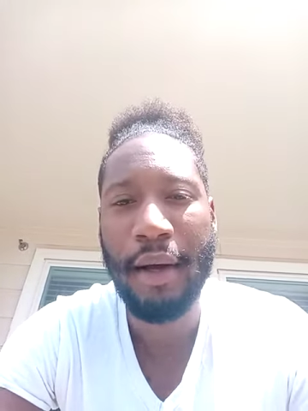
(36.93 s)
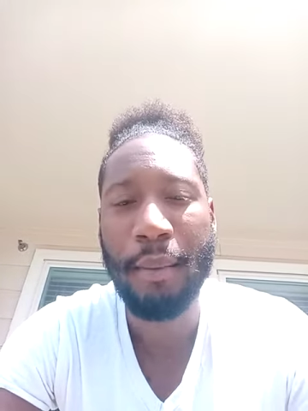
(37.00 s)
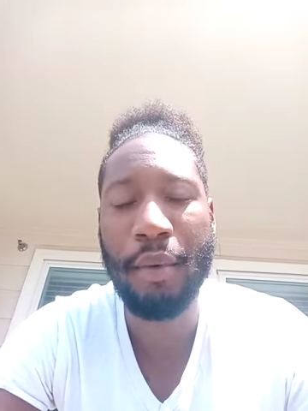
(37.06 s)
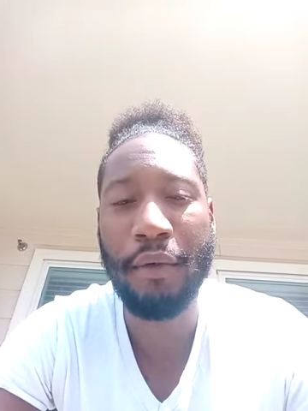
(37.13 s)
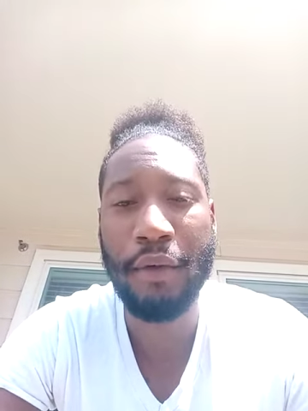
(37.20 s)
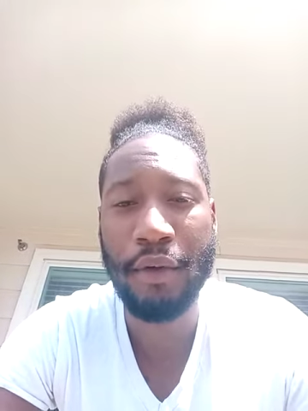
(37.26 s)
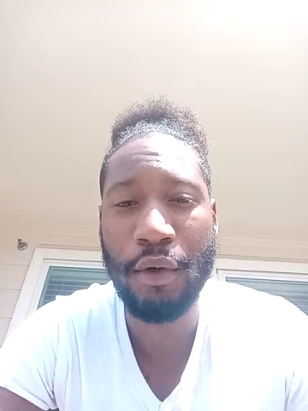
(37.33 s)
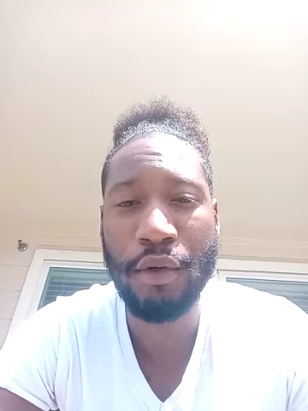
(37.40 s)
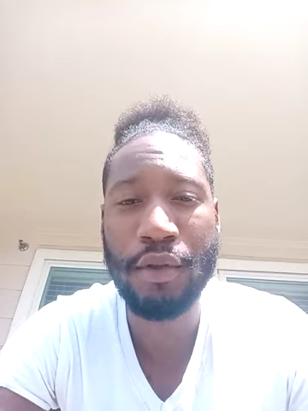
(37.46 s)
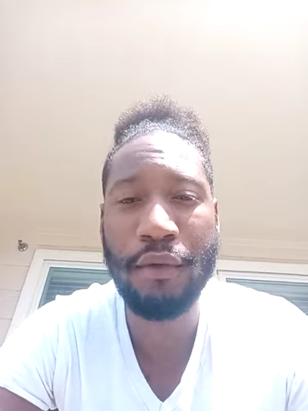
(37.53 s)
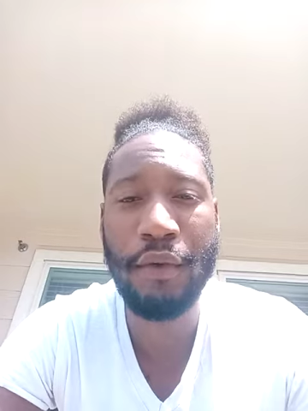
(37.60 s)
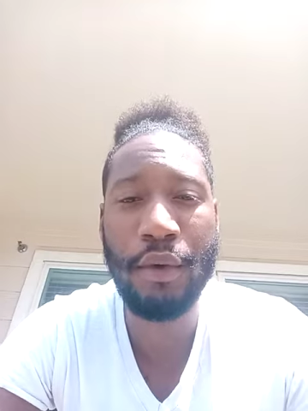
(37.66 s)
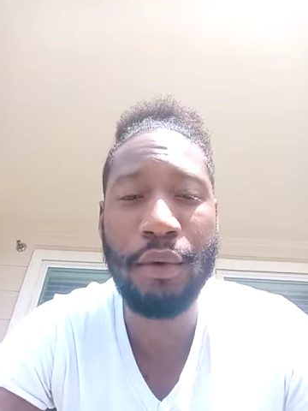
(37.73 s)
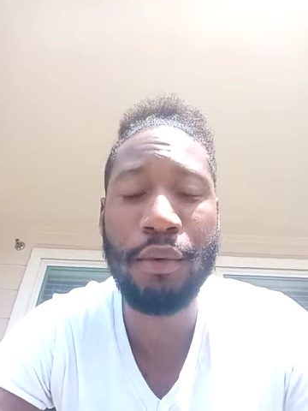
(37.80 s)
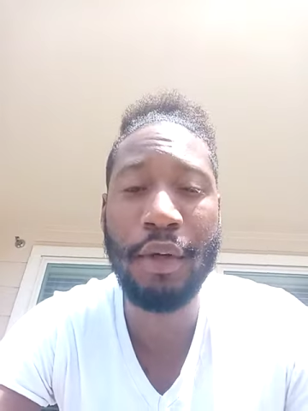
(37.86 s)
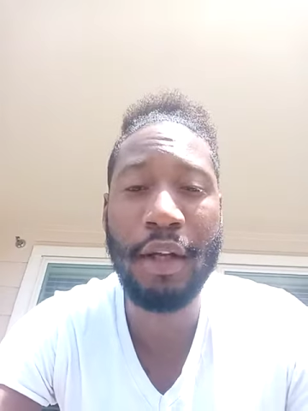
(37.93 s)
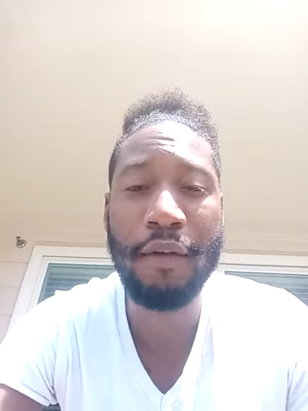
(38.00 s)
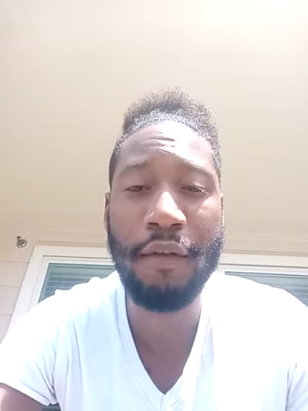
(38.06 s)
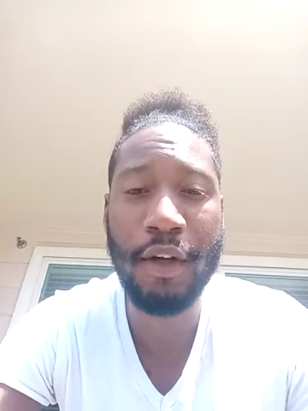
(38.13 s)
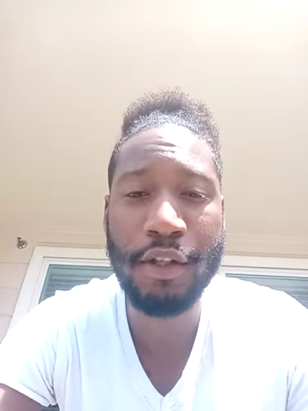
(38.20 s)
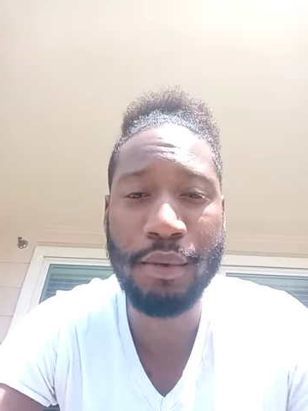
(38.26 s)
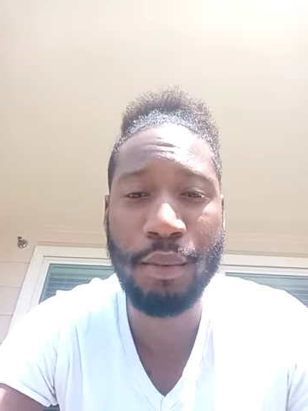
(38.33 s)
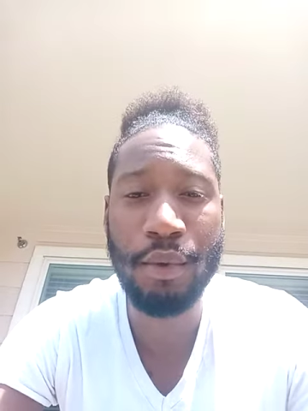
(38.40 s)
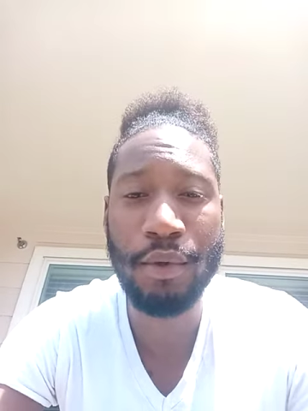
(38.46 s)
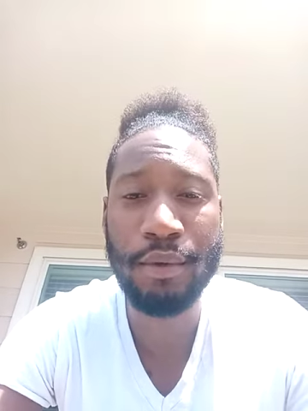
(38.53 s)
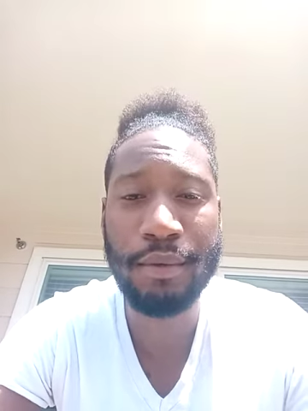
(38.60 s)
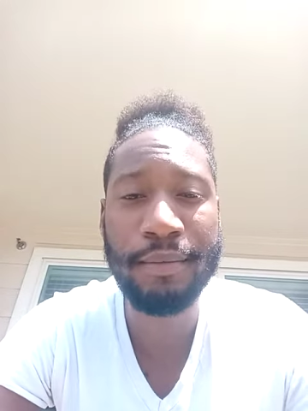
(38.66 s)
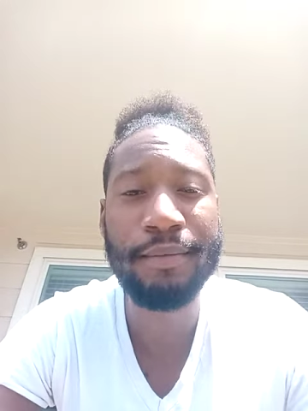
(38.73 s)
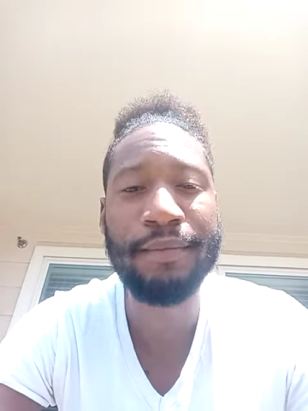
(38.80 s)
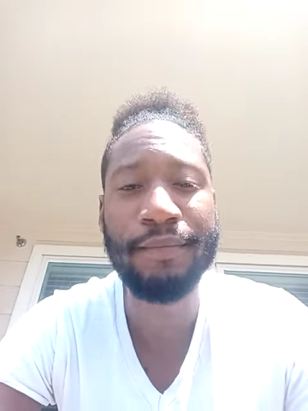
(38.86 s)
But for those of you who need a visual,
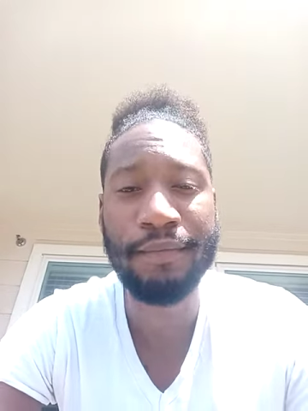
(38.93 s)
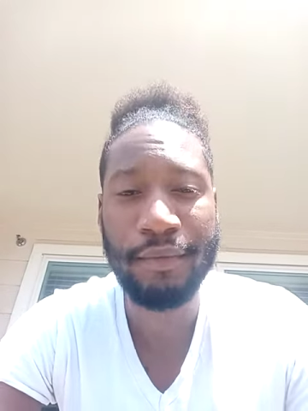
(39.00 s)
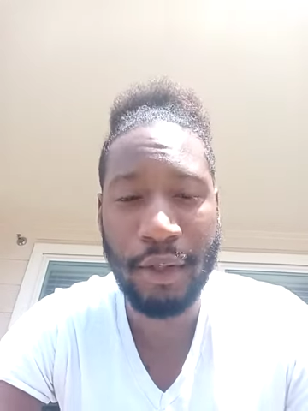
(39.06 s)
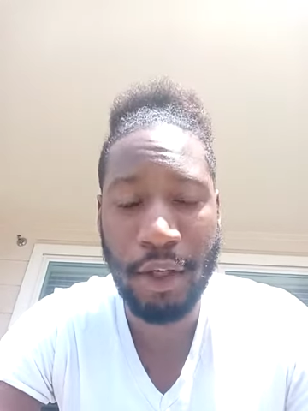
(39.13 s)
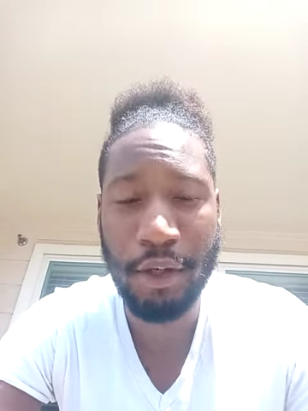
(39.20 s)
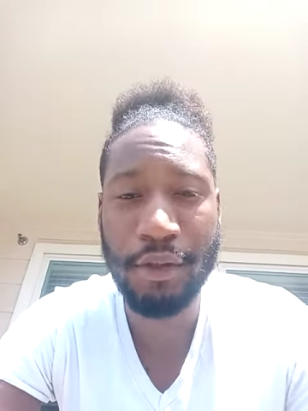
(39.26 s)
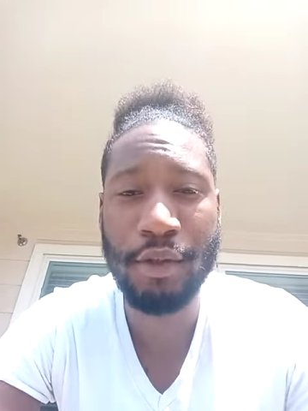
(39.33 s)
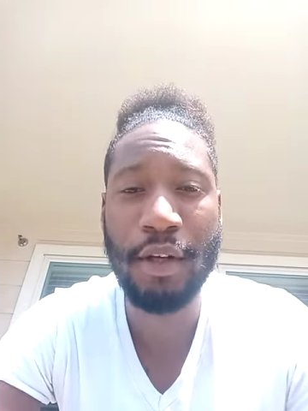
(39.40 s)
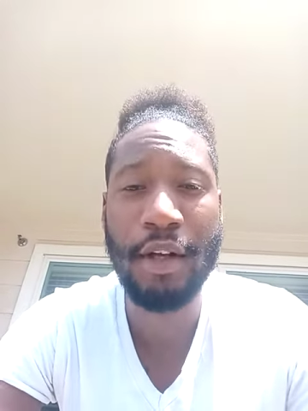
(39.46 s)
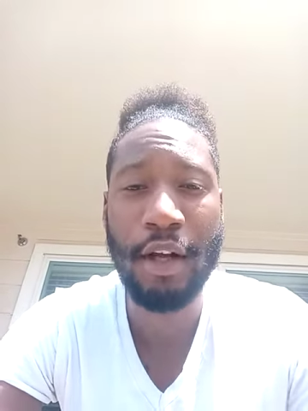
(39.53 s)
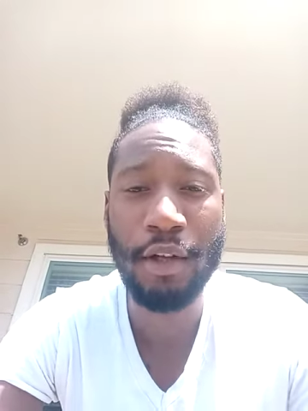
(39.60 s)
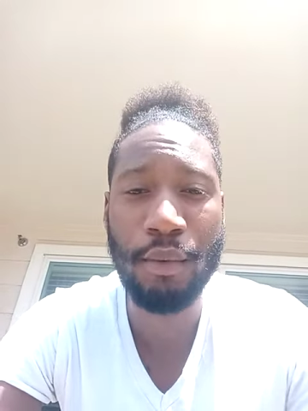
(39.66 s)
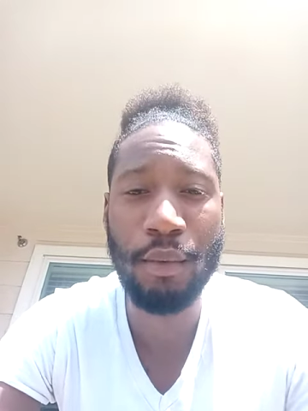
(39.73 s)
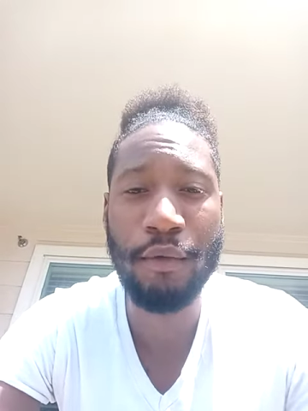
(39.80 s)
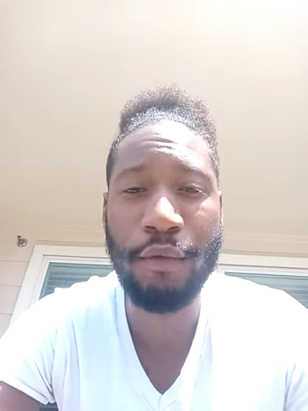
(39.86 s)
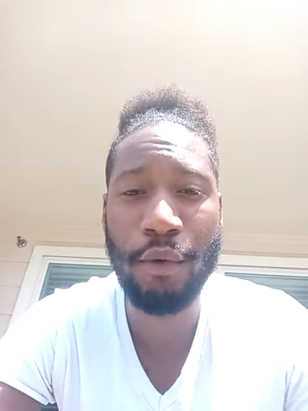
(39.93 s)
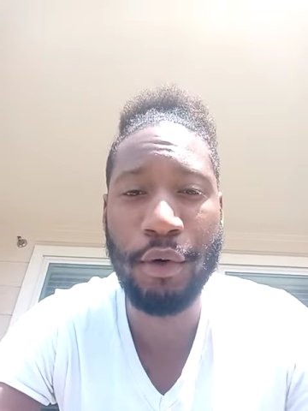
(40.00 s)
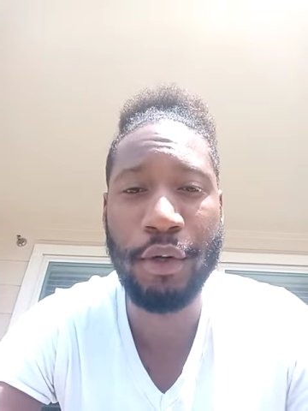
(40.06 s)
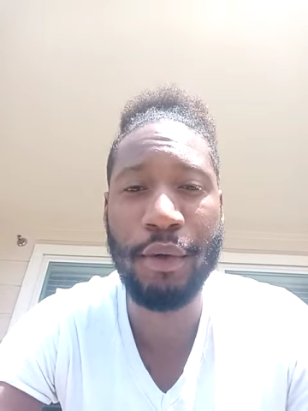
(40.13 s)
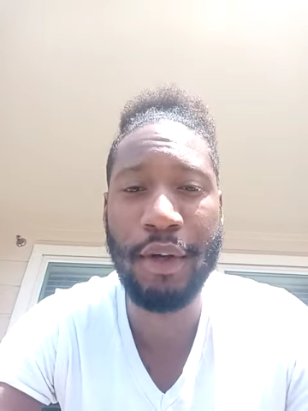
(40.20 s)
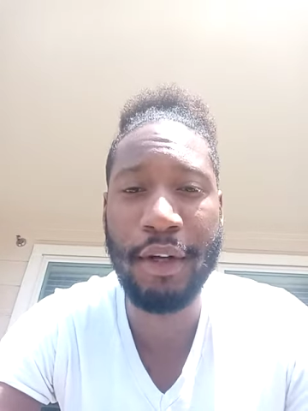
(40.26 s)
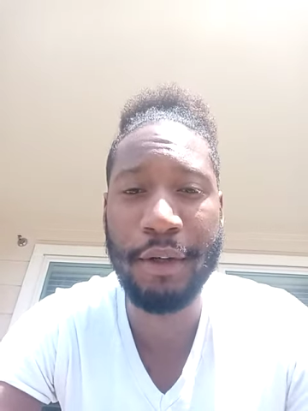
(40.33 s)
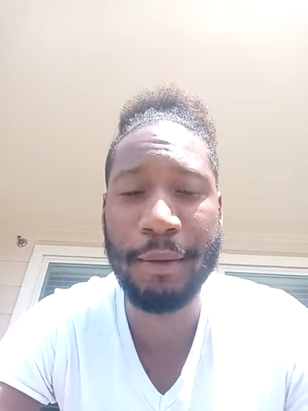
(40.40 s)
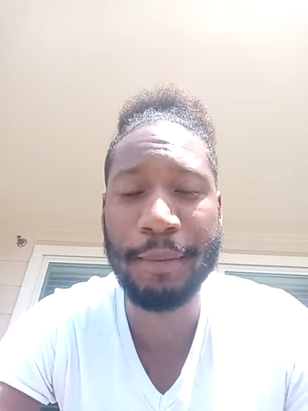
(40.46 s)
here's another one for you here.